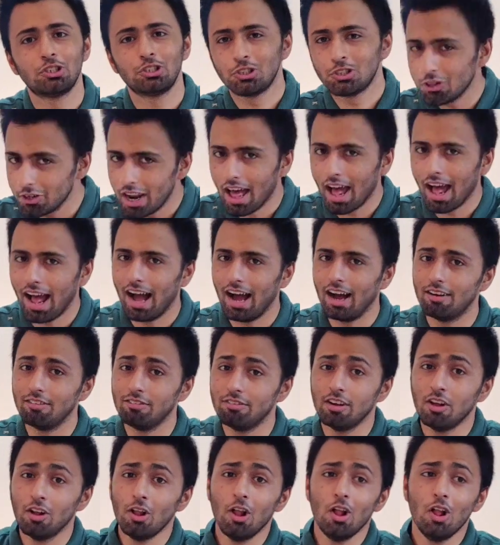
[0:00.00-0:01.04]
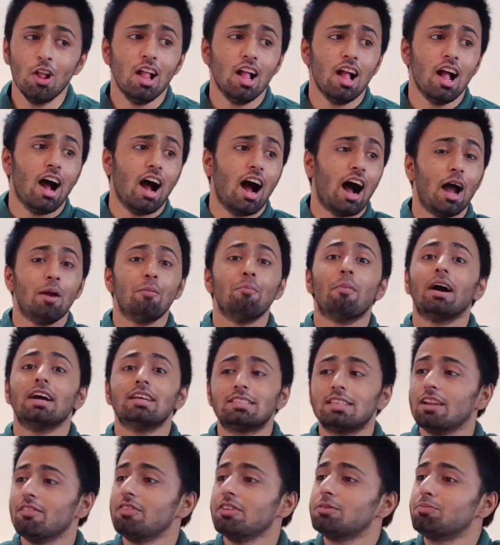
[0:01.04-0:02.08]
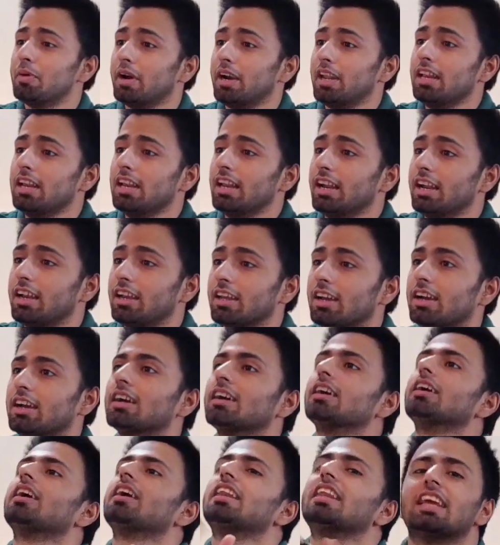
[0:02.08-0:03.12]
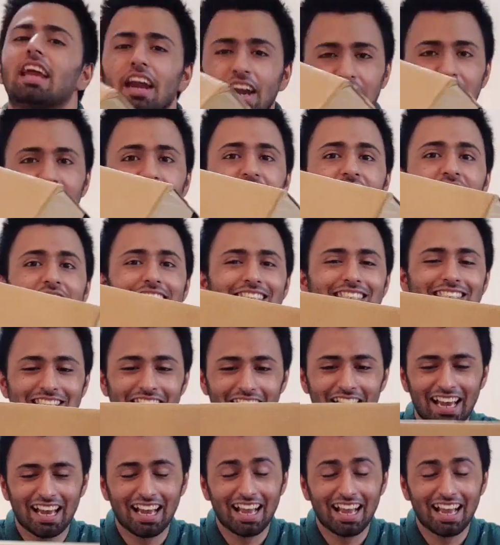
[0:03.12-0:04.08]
should have. I might pretty late in getting these